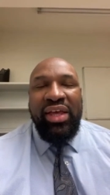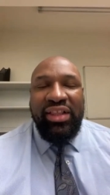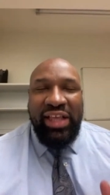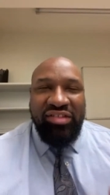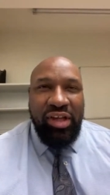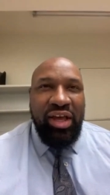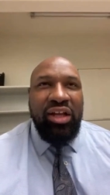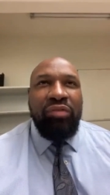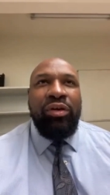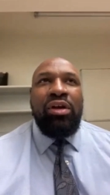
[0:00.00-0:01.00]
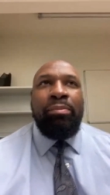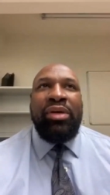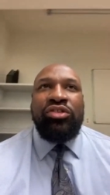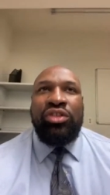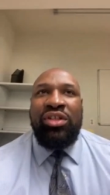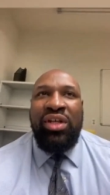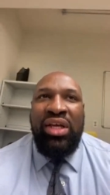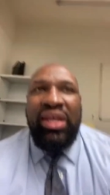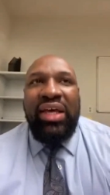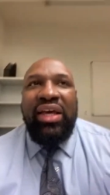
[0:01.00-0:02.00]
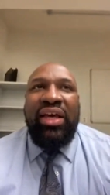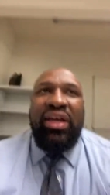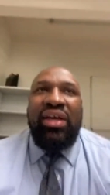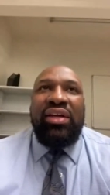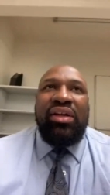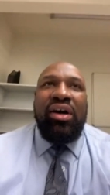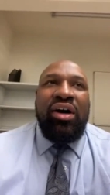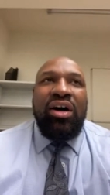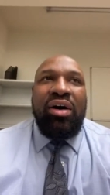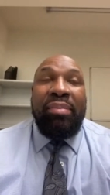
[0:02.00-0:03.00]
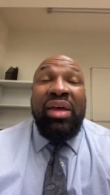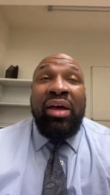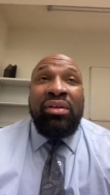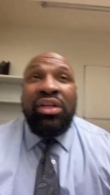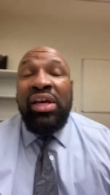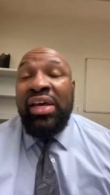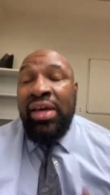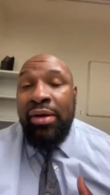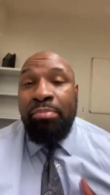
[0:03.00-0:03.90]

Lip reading: That's a hell of an admission. And it hit